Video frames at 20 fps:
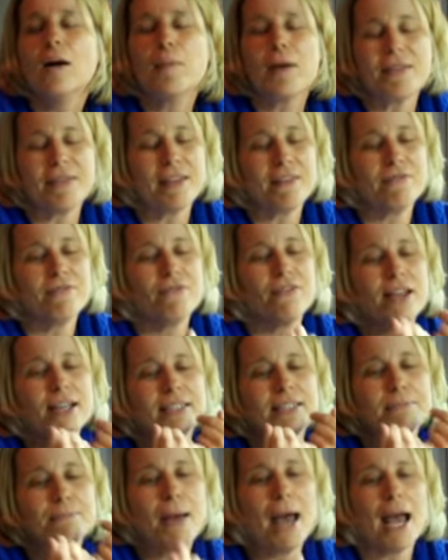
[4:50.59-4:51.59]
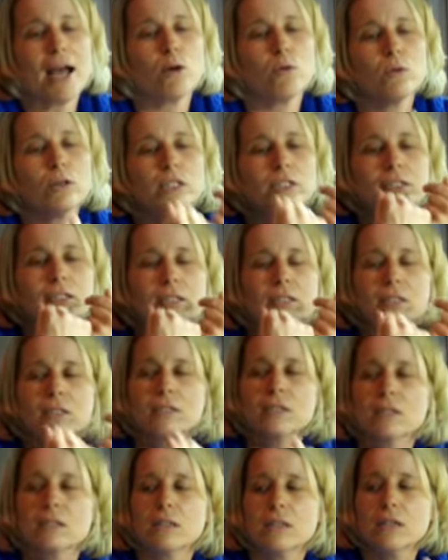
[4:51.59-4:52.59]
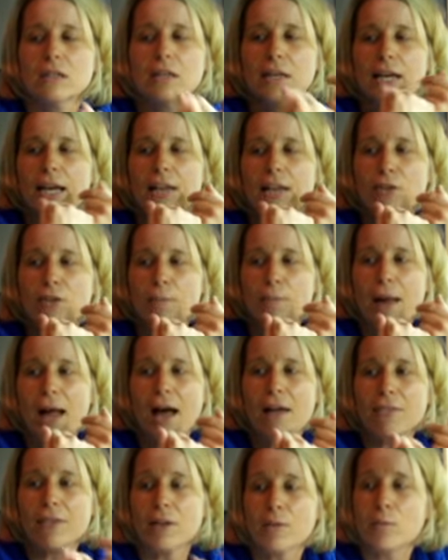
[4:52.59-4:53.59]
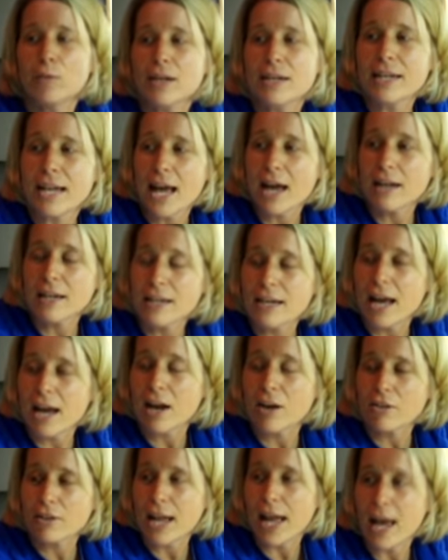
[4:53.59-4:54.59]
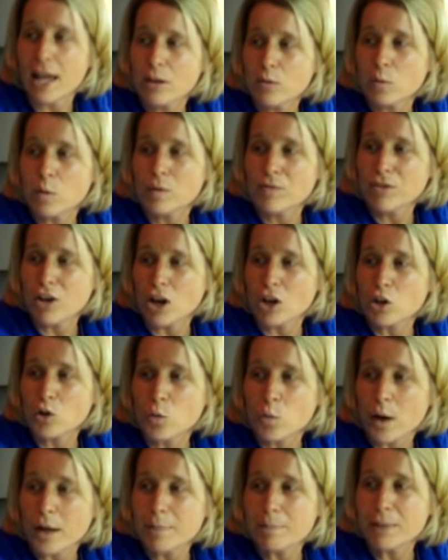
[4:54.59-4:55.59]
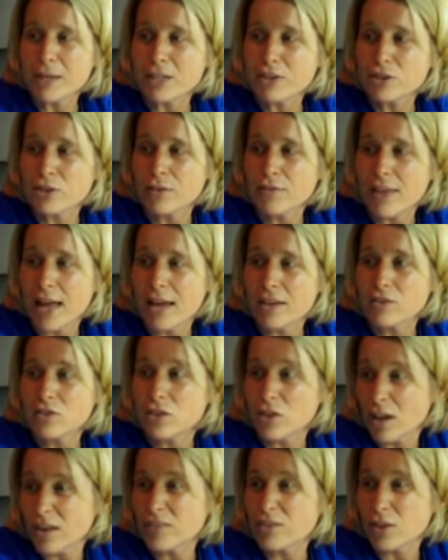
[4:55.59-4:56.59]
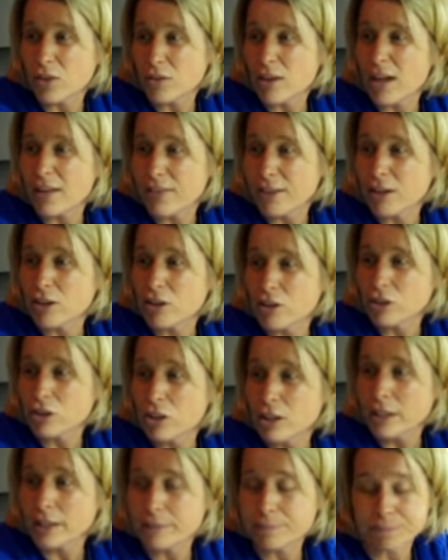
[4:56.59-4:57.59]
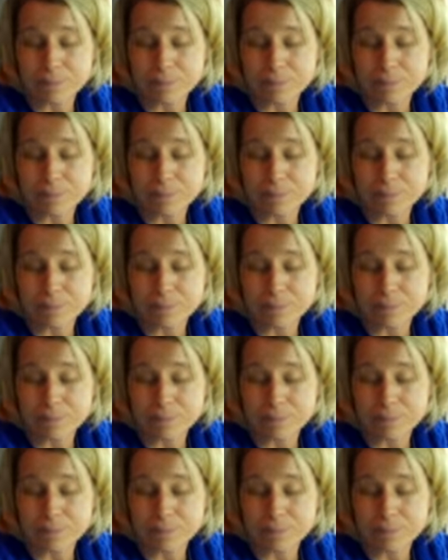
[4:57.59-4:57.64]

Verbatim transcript: and they face backwards in their mouth. And down in our gallery, we've got a great picture of that, so you have to go down there and look.